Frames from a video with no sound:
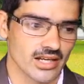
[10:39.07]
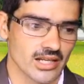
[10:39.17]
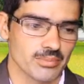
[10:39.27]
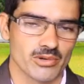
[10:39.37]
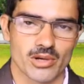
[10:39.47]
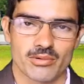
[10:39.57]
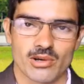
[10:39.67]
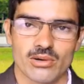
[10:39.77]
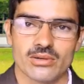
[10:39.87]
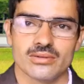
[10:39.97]
El
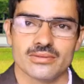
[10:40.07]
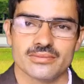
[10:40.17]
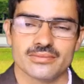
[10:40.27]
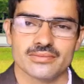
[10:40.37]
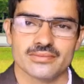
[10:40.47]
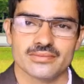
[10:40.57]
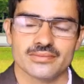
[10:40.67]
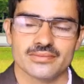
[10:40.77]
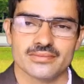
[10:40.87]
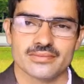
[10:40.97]
pueblo,
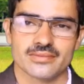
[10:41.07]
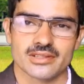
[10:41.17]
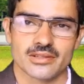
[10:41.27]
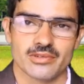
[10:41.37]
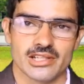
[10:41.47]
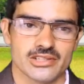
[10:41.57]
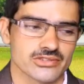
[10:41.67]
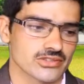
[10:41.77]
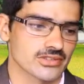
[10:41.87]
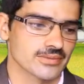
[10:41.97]
the
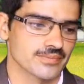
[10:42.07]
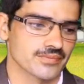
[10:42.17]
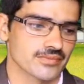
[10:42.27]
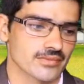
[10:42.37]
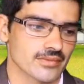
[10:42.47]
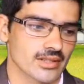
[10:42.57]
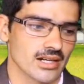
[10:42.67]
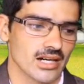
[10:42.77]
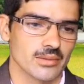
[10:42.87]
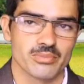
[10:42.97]
village.
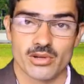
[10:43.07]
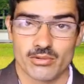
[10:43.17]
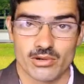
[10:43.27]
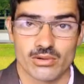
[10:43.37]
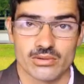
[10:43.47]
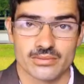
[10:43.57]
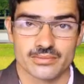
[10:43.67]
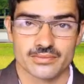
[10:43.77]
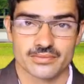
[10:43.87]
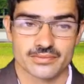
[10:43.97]
Al pueblo,
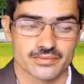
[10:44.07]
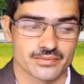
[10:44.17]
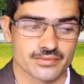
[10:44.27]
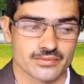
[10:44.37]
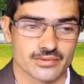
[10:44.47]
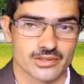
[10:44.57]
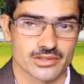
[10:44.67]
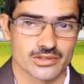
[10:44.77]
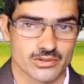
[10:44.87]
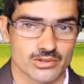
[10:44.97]

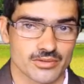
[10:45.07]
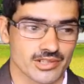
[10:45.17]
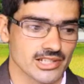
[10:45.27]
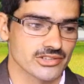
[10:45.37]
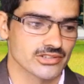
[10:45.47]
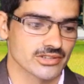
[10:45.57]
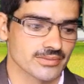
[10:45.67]
to the village.